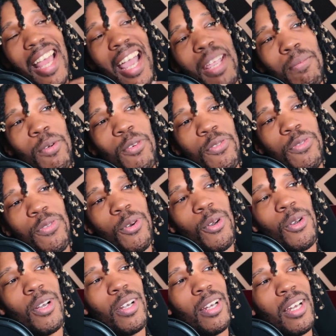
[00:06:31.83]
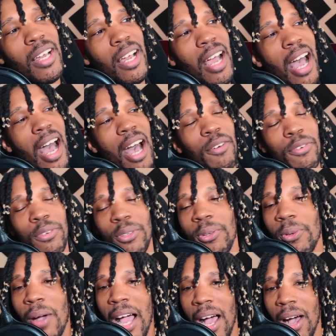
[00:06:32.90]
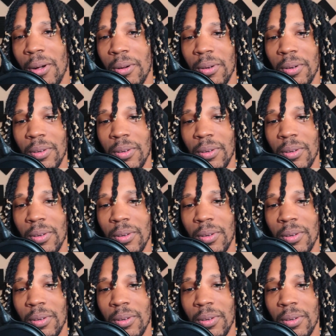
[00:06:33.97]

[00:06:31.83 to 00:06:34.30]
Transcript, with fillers: before I flew out,